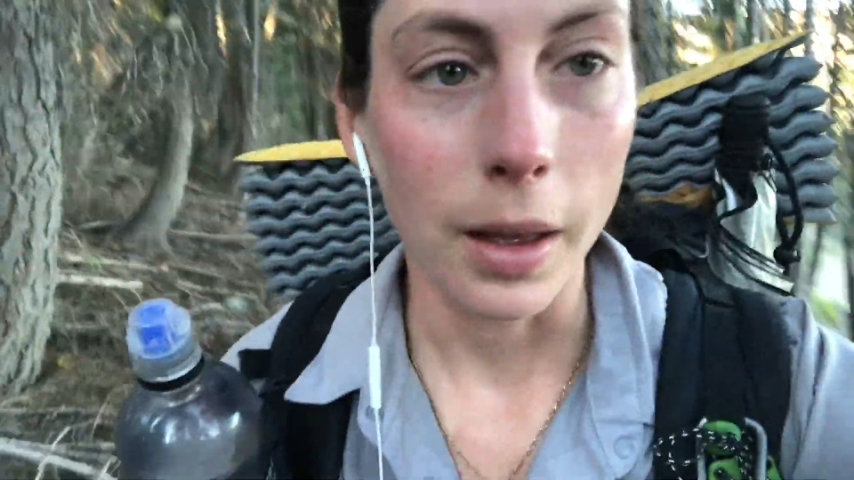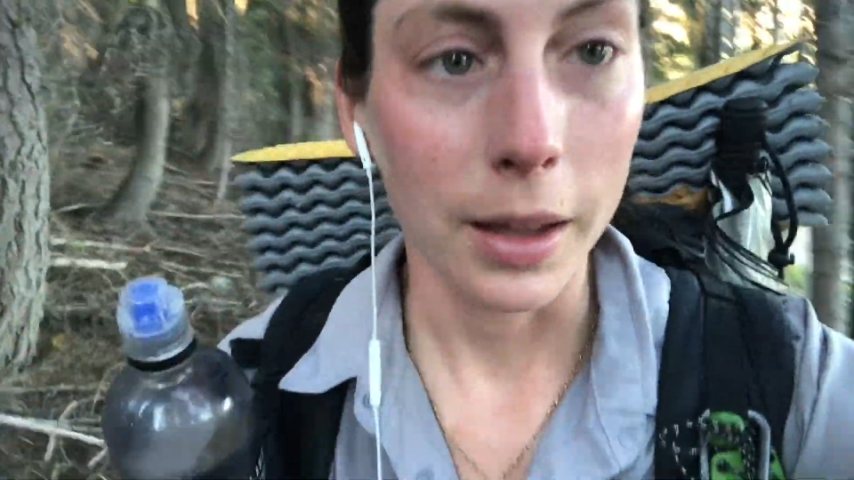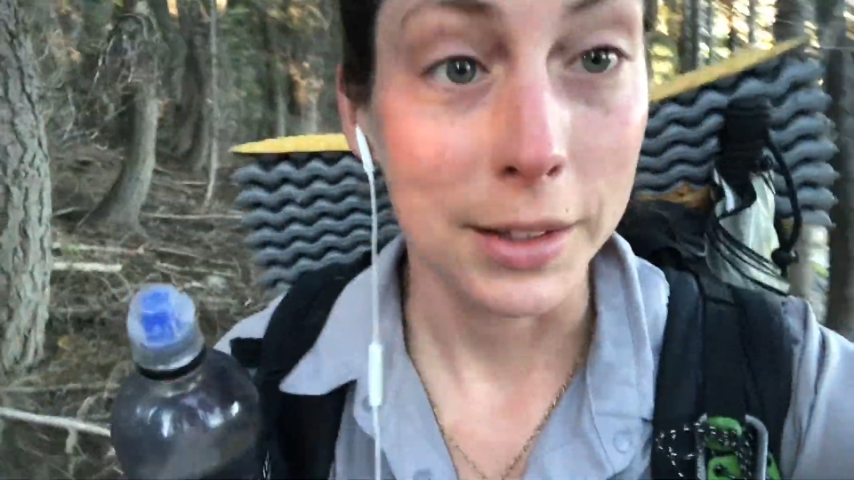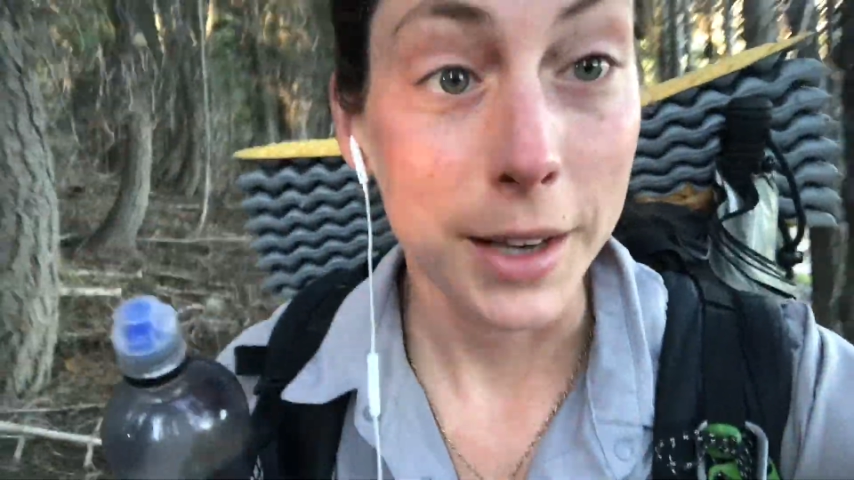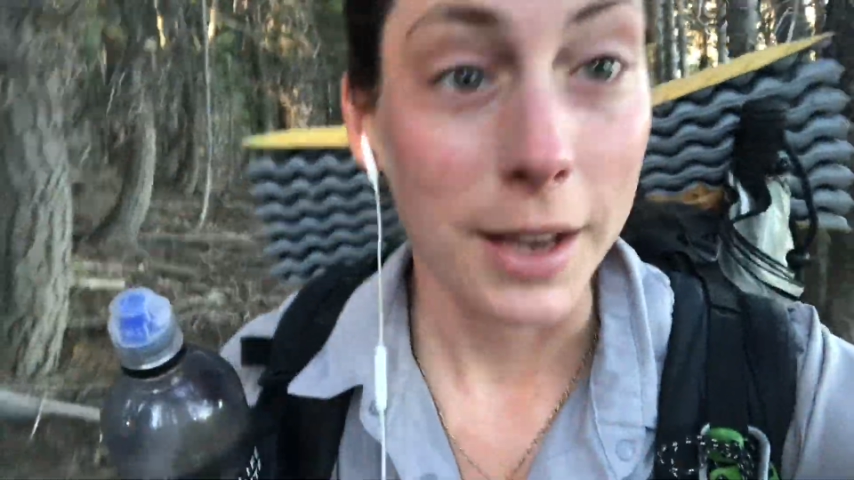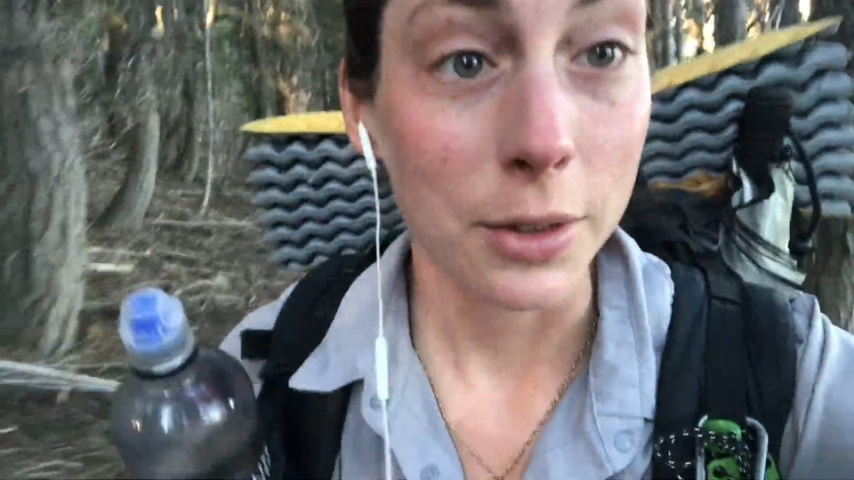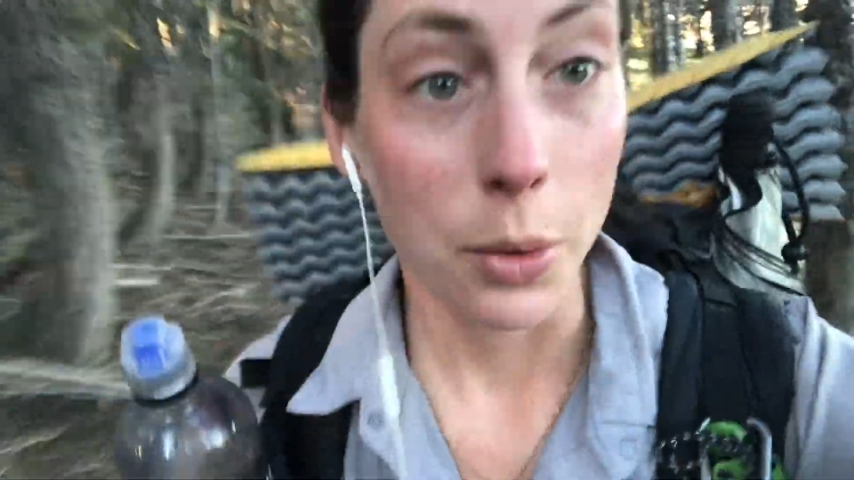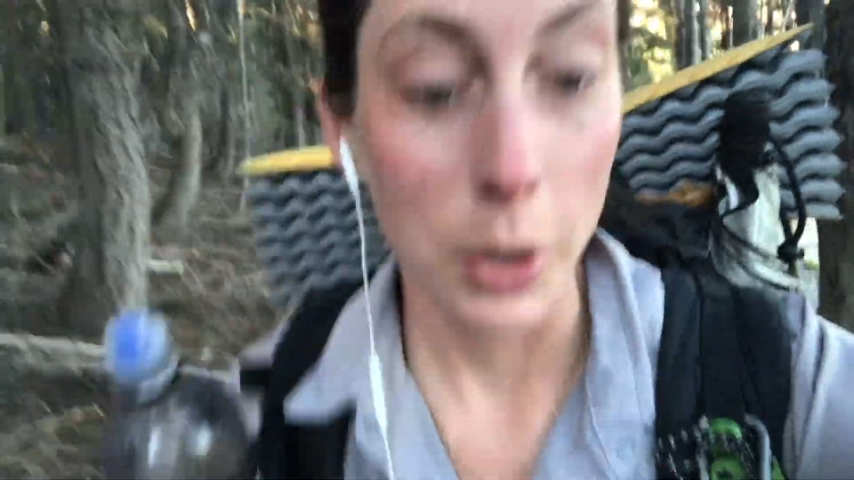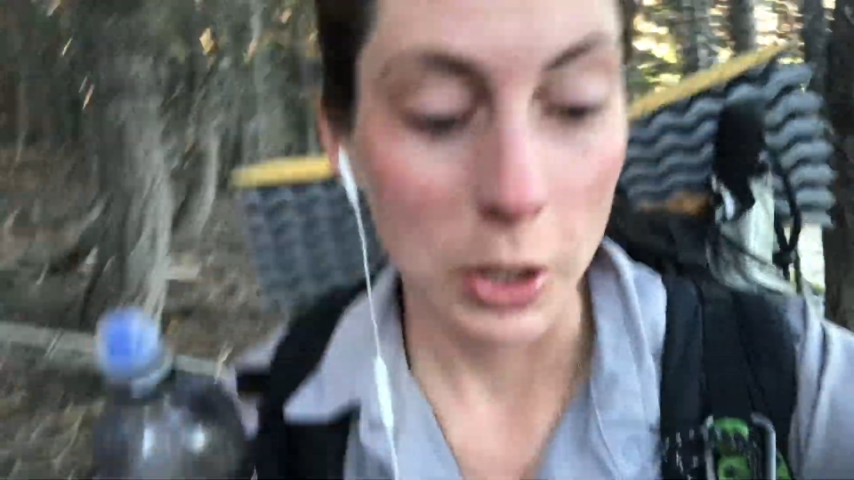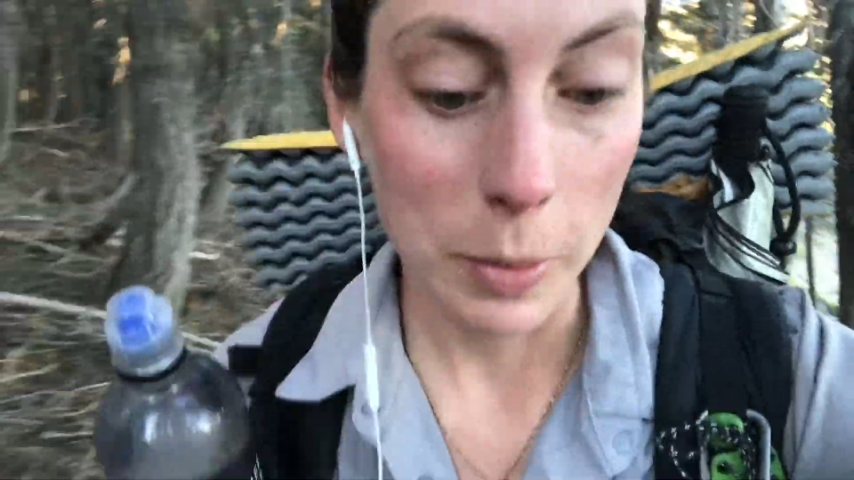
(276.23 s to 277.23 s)
Today is
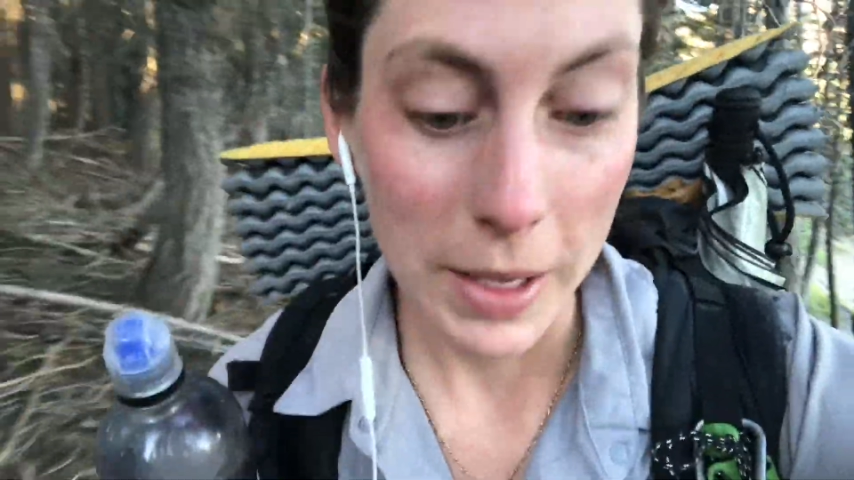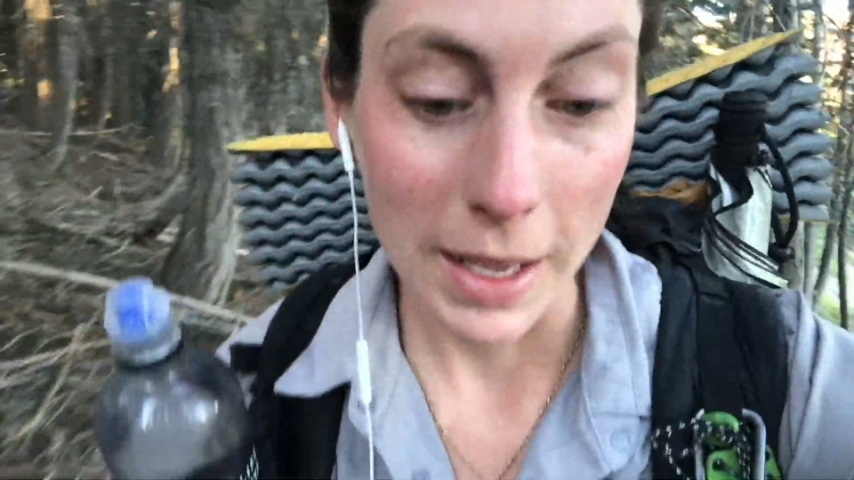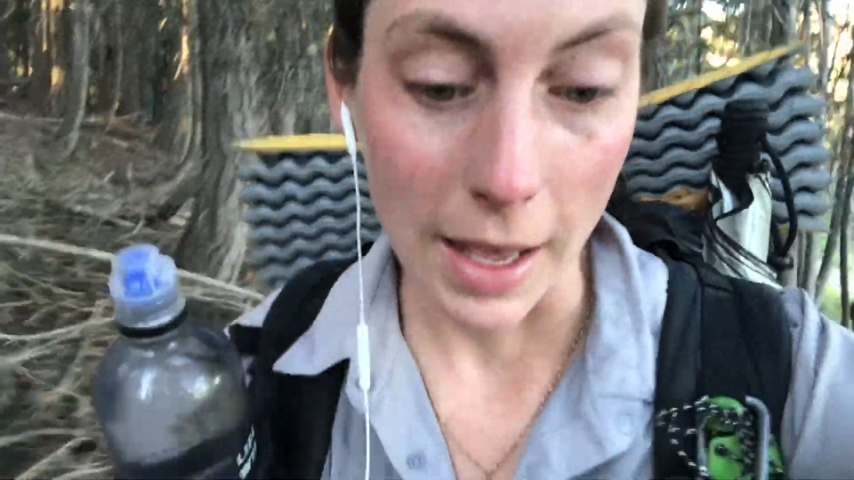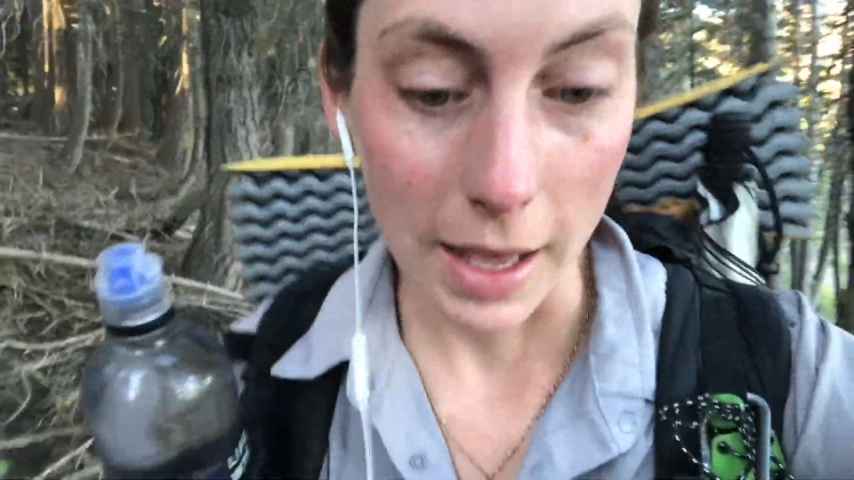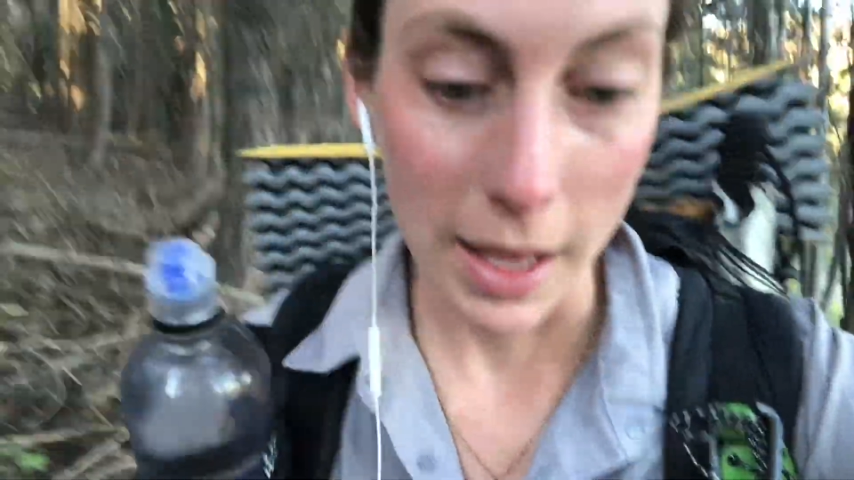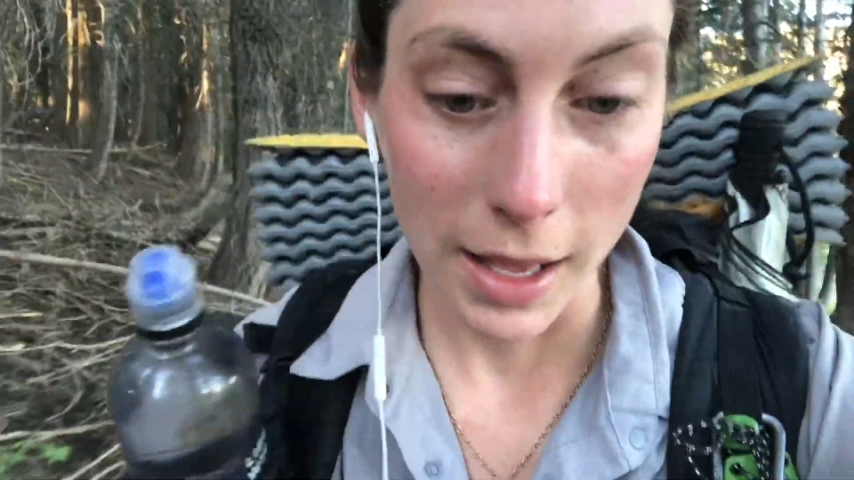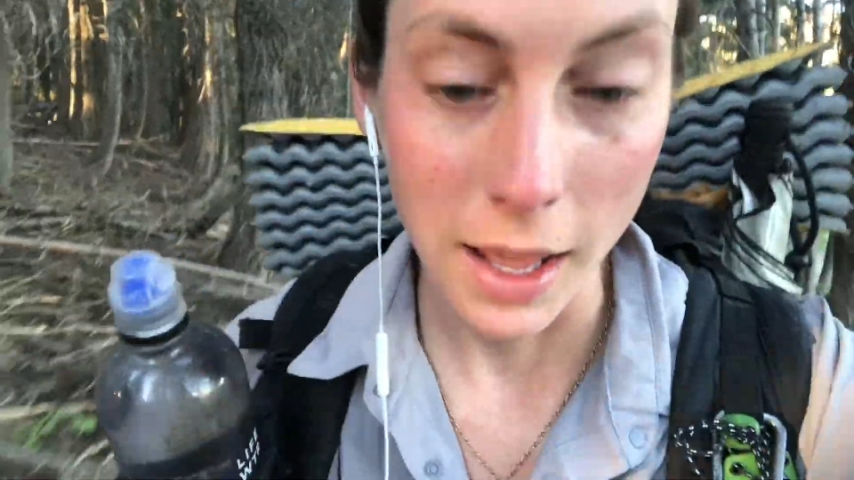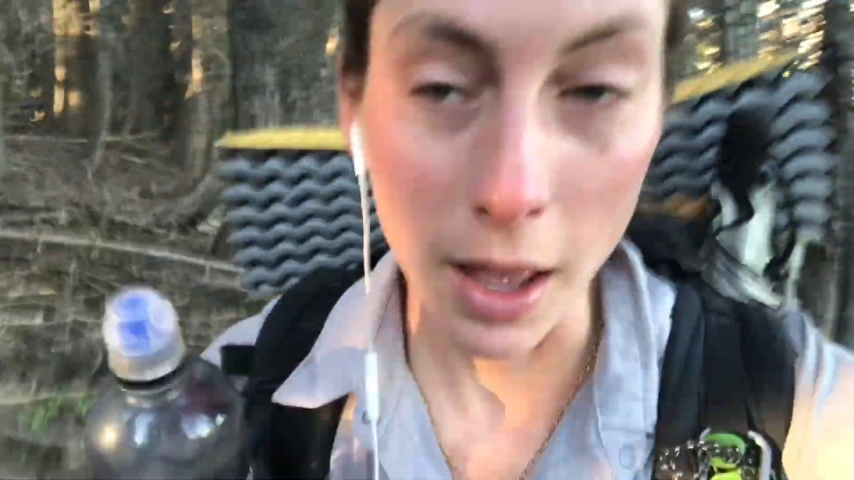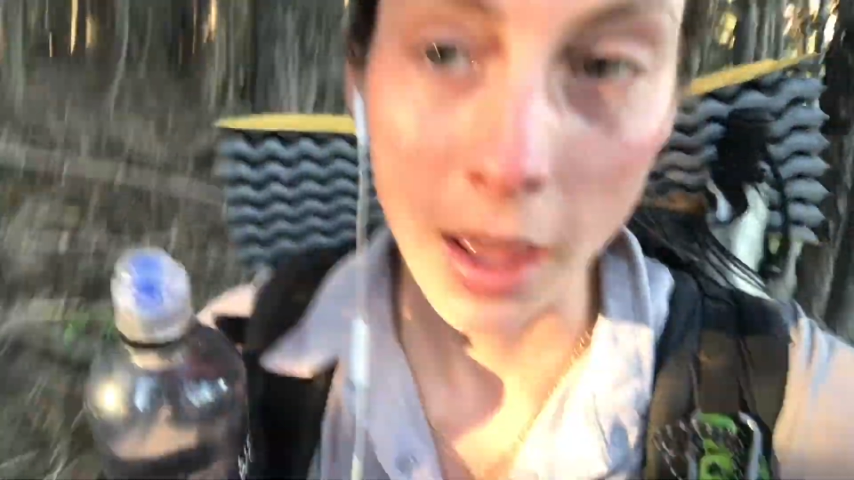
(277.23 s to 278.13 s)
going to be a